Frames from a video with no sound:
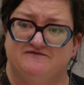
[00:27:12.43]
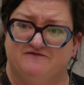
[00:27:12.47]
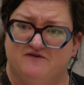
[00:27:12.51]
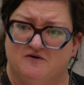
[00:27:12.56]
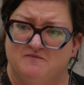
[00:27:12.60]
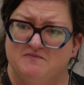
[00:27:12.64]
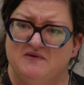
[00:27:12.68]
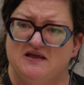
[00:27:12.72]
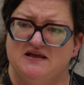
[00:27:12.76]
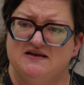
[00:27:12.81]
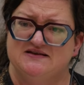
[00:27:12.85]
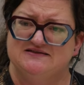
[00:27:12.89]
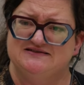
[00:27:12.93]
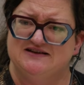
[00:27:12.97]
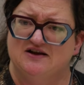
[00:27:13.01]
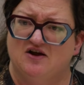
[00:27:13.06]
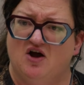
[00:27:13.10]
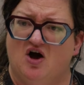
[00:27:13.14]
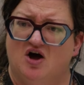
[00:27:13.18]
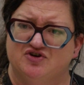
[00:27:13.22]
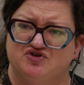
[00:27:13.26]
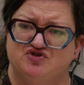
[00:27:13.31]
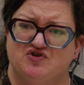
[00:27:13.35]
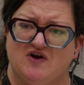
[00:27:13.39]
for me, is a
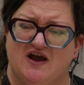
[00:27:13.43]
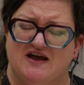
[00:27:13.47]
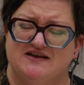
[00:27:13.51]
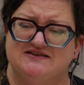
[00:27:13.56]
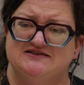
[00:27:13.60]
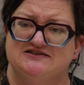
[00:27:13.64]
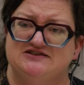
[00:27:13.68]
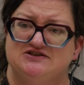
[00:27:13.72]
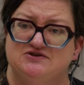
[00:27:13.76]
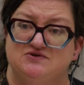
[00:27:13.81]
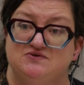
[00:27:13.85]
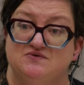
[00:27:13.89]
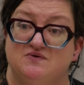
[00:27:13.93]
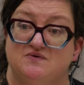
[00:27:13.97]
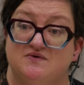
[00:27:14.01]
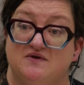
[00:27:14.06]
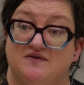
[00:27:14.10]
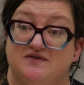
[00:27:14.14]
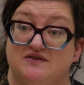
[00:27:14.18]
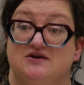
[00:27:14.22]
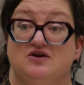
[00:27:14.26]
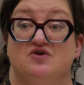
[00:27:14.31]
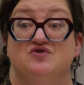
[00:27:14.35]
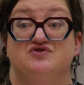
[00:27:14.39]
contrast to
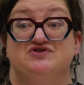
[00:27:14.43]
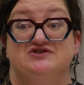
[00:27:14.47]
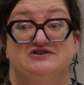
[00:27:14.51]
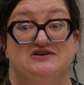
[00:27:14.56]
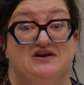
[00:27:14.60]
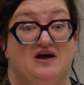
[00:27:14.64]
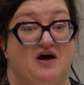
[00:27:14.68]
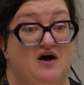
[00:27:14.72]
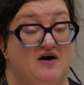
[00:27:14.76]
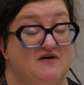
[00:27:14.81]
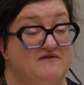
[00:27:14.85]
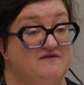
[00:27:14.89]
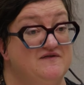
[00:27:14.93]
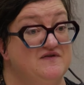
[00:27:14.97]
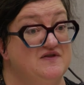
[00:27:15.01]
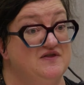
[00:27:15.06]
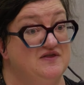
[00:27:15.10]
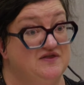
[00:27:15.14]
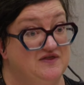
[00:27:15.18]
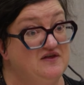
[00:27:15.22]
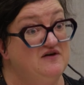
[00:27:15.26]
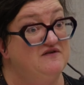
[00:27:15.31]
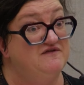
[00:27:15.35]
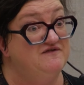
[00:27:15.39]
the notion of
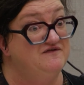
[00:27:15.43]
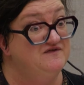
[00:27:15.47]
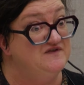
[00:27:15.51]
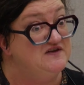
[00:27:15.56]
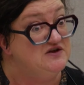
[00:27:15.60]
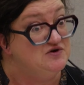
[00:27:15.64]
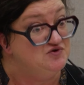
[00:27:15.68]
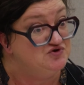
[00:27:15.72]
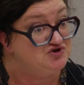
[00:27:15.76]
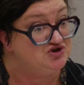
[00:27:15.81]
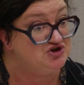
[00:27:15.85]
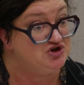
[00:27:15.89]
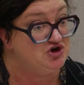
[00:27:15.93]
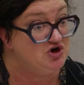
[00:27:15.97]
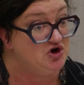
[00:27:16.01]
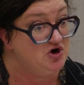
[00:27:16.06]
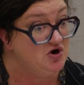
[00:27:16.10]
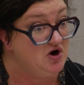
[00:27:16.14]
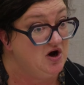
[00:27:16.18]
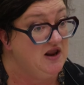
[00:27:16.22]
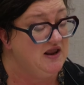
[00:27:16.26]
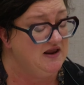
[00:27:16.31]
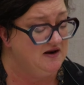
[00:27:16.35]
the future